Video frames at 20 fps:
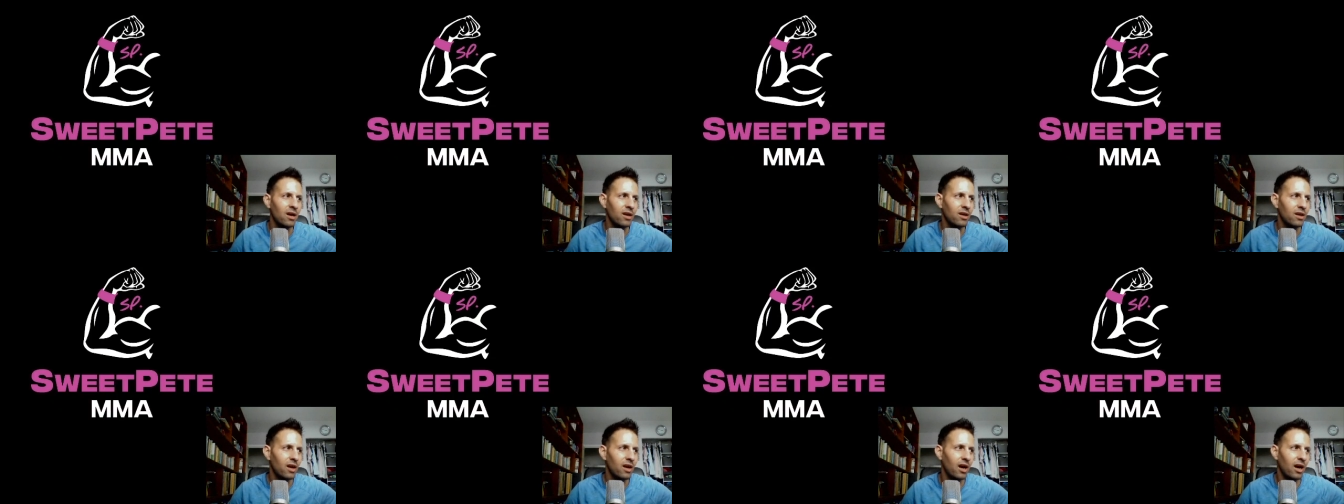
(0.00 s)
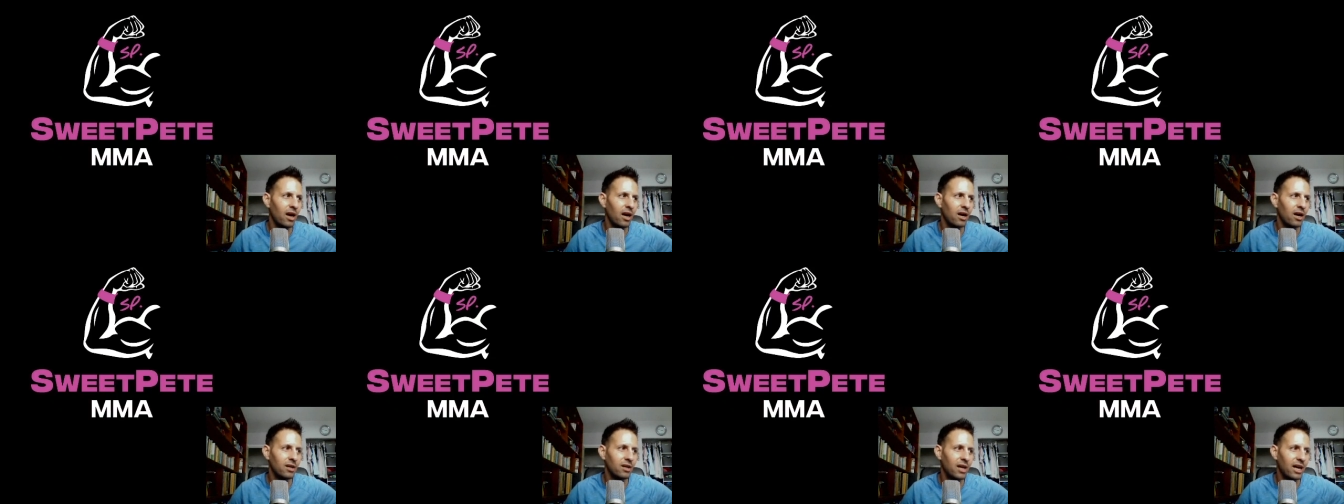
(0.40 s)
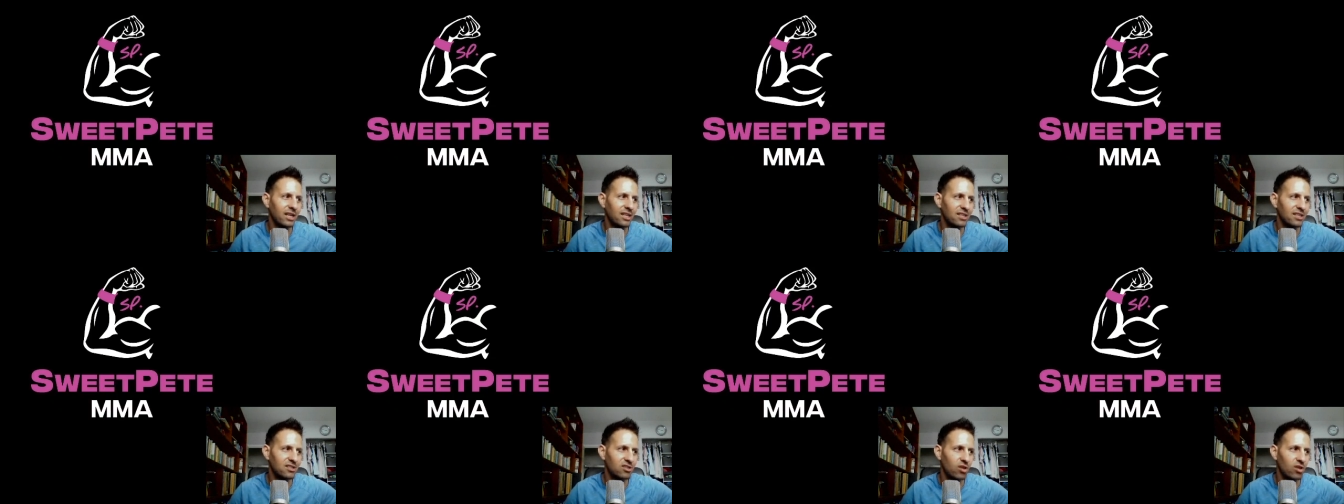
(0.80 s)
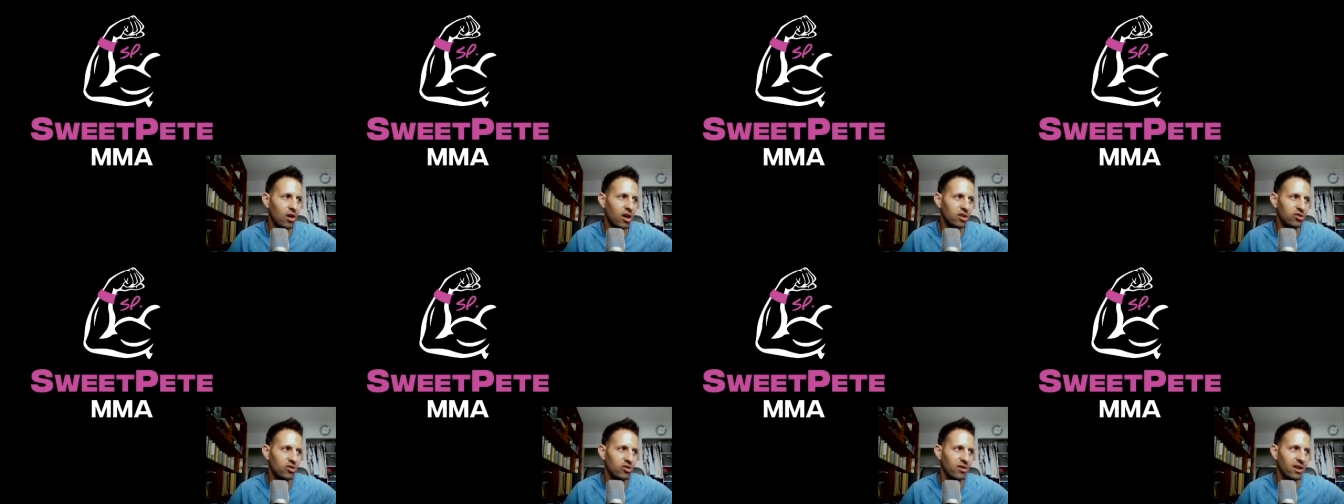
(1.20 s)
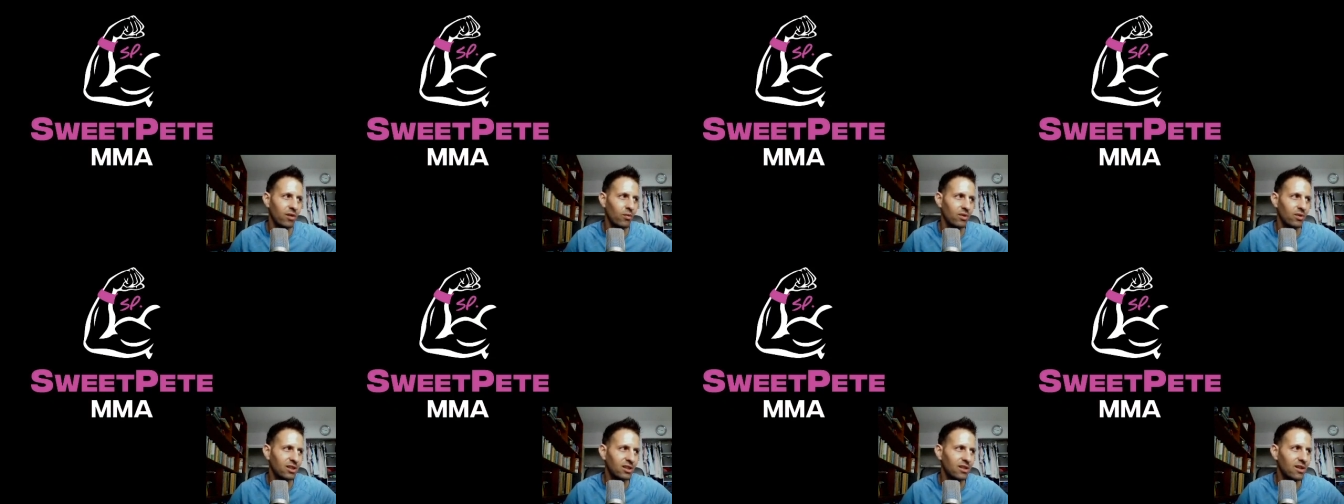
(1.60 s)
doctoring it
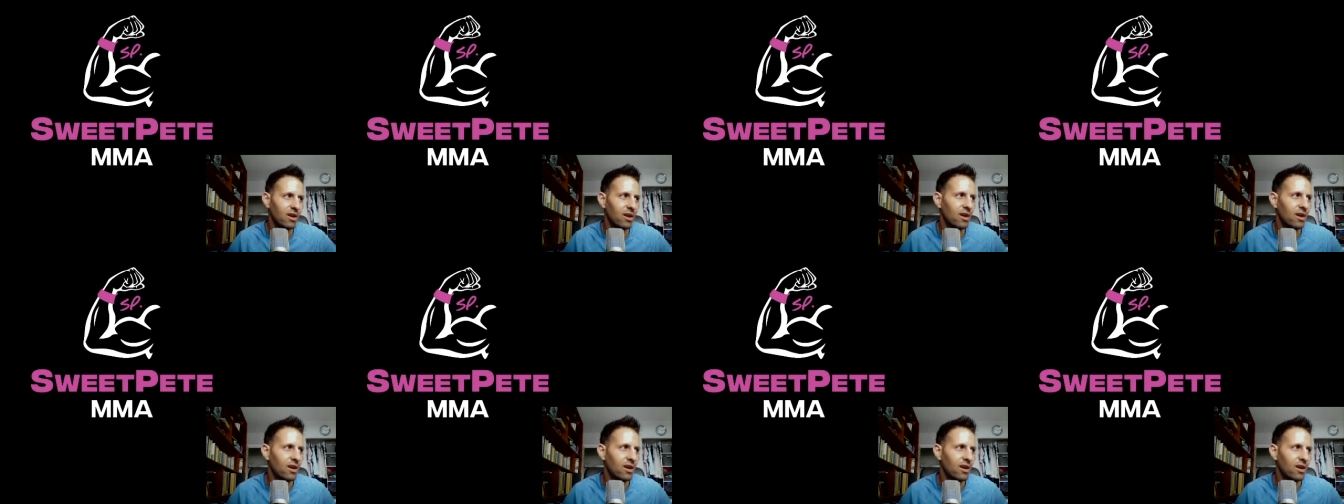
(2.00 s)
with,